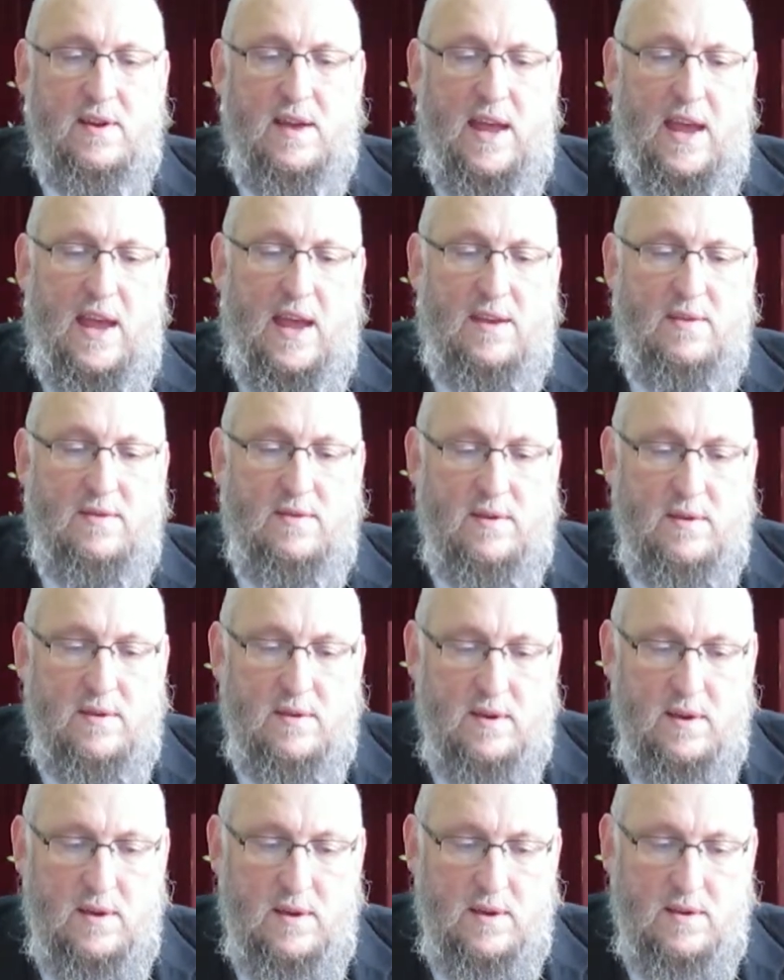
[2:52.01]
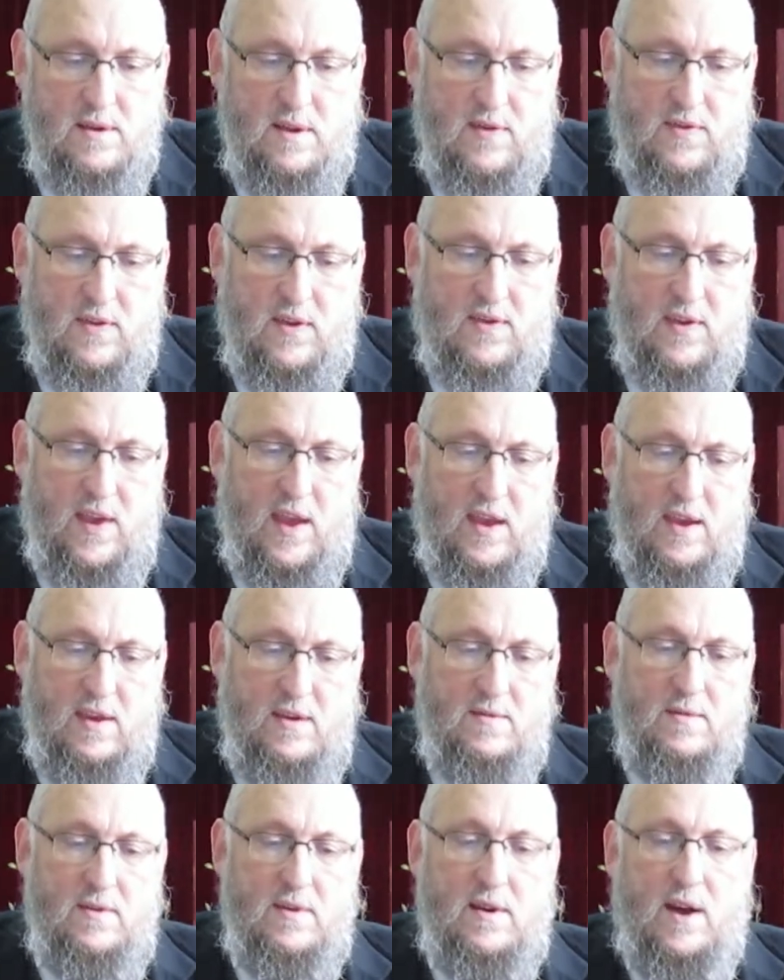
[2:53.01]
And this is
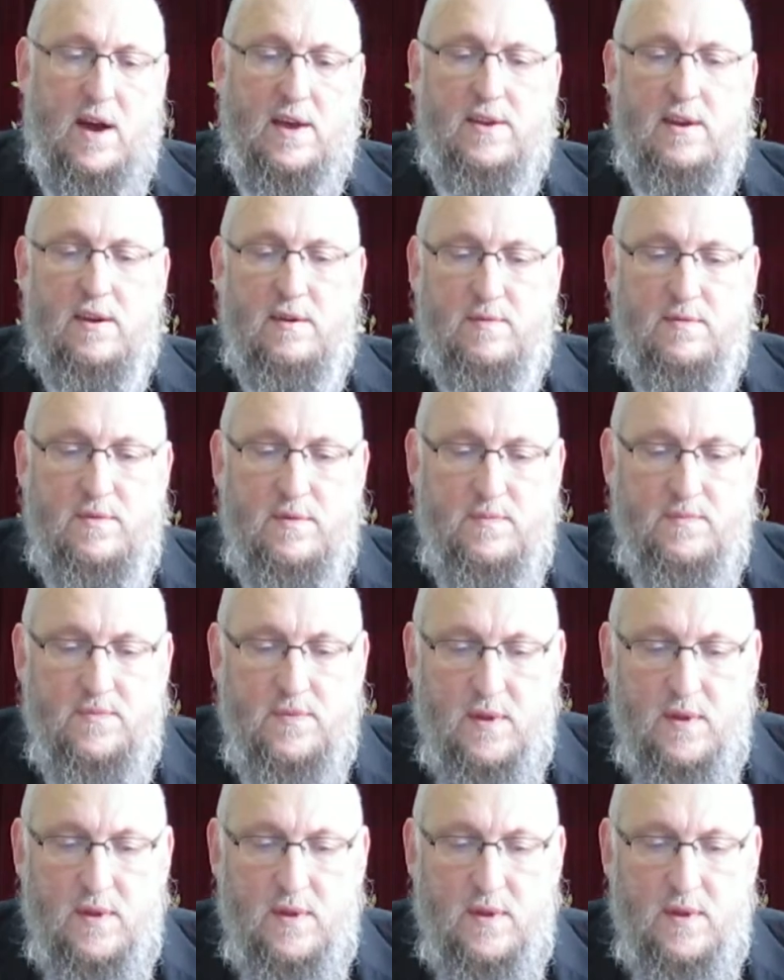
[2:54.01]
a kind of